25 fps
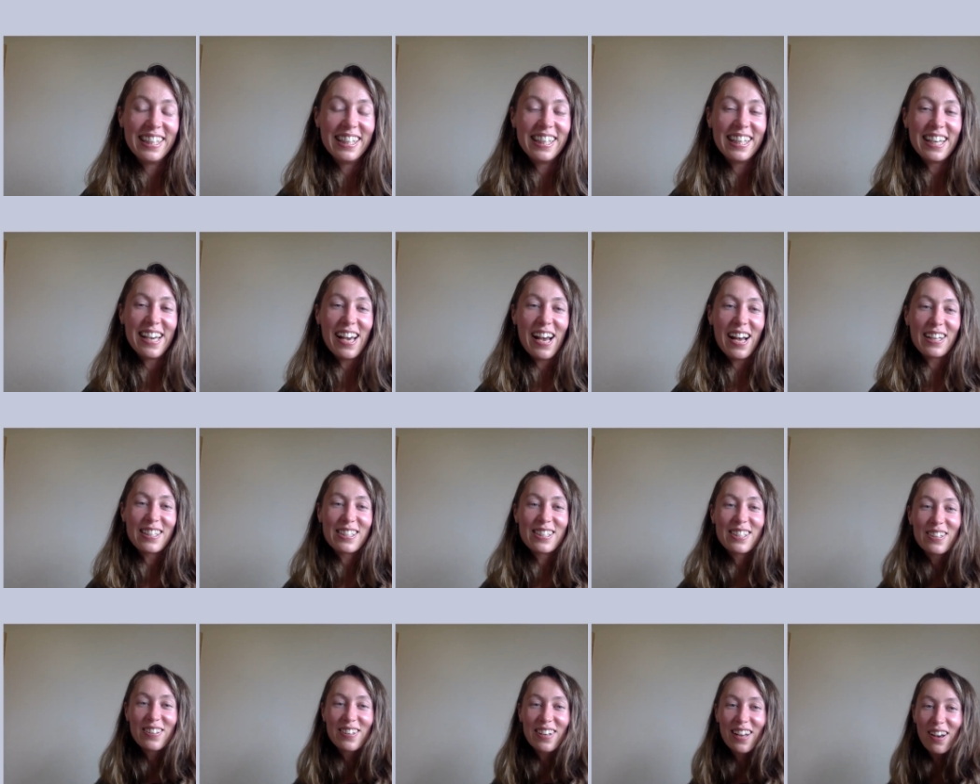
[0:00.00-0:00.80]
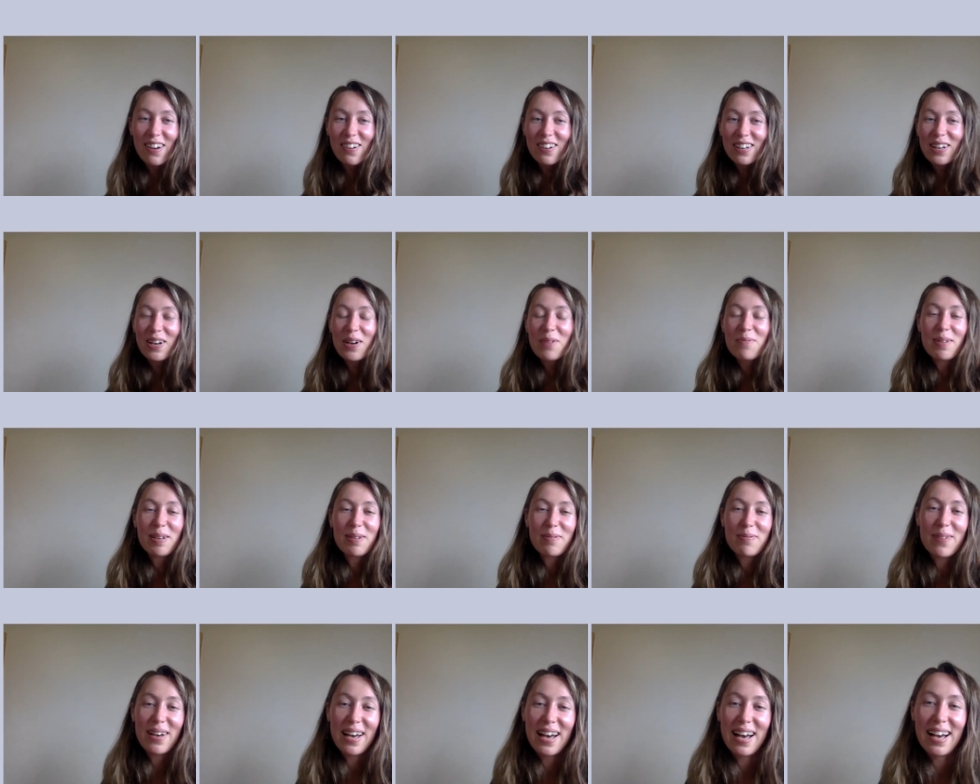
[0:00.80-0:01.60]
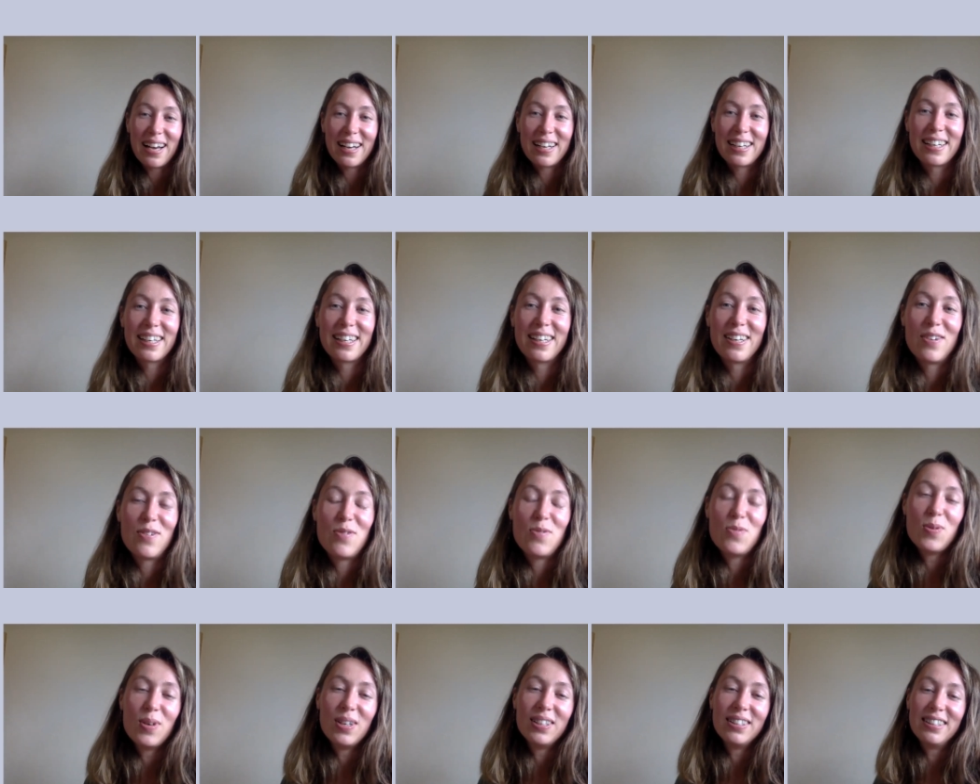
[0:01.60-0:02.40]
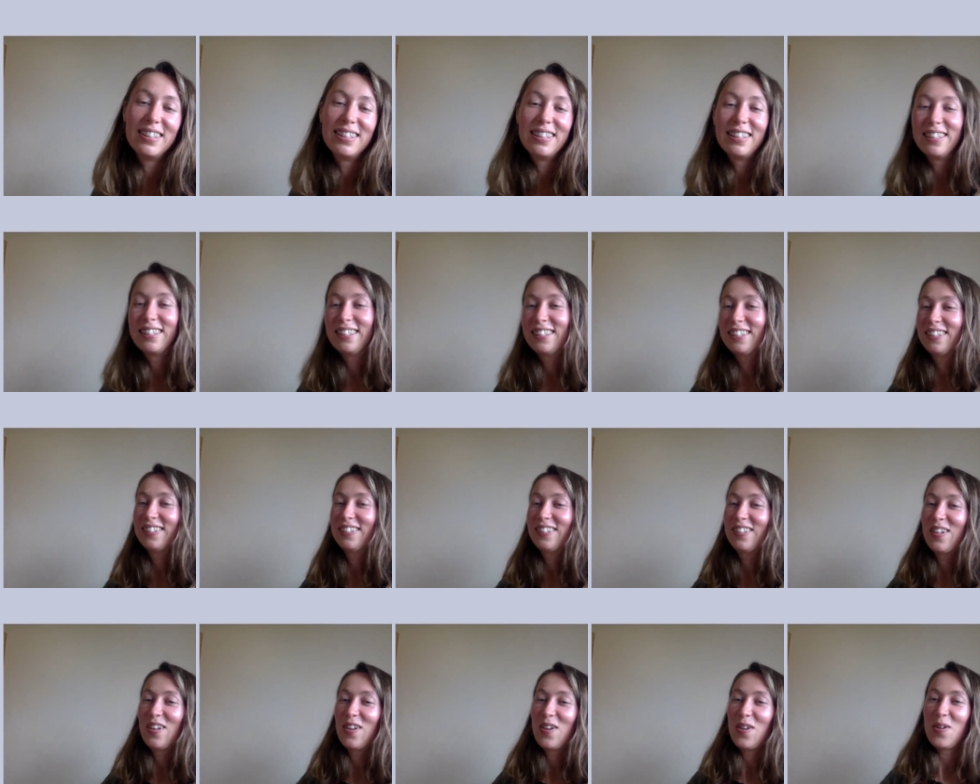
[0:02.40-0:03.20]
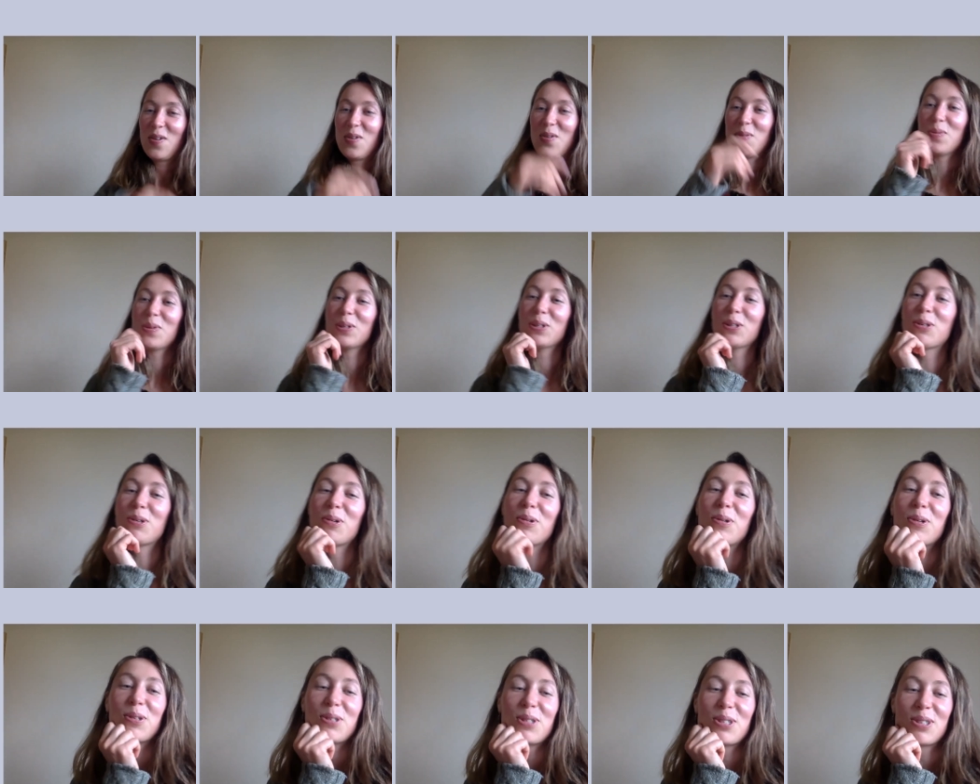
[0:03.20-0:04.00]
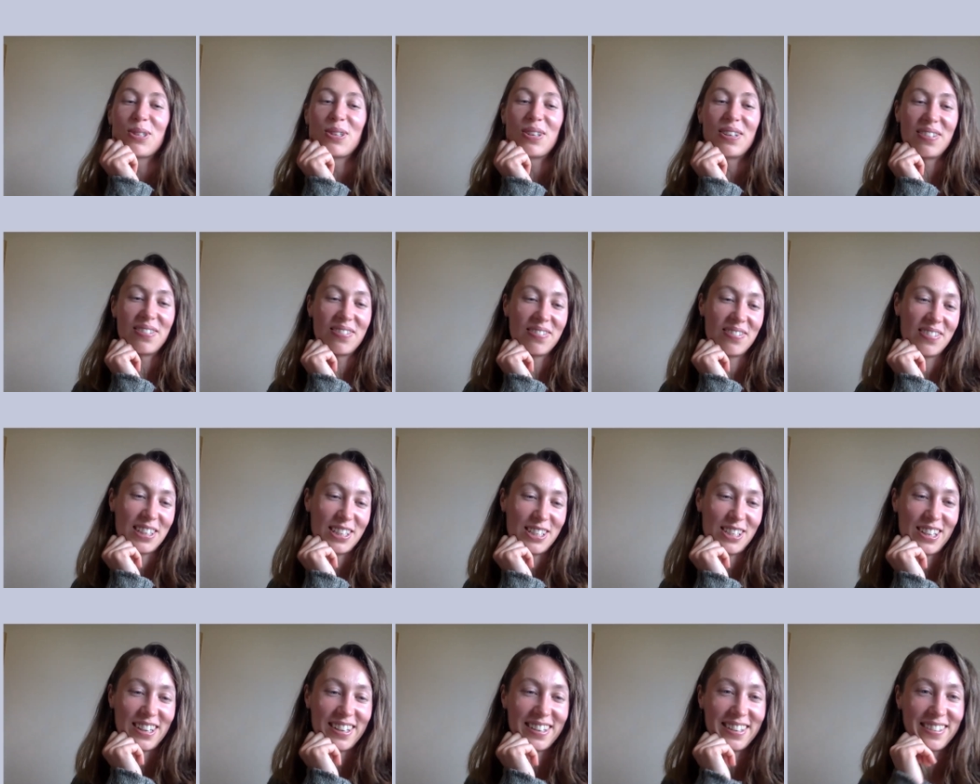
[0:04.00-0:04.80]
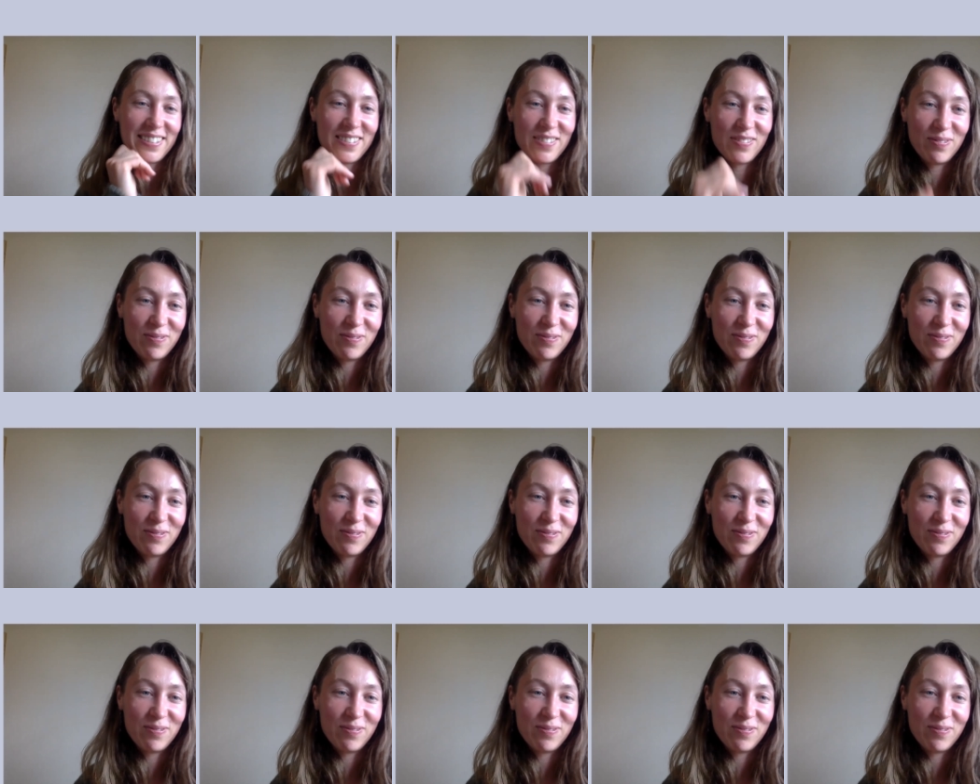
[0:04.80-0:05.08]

yeah so now coming back what what rules do you envision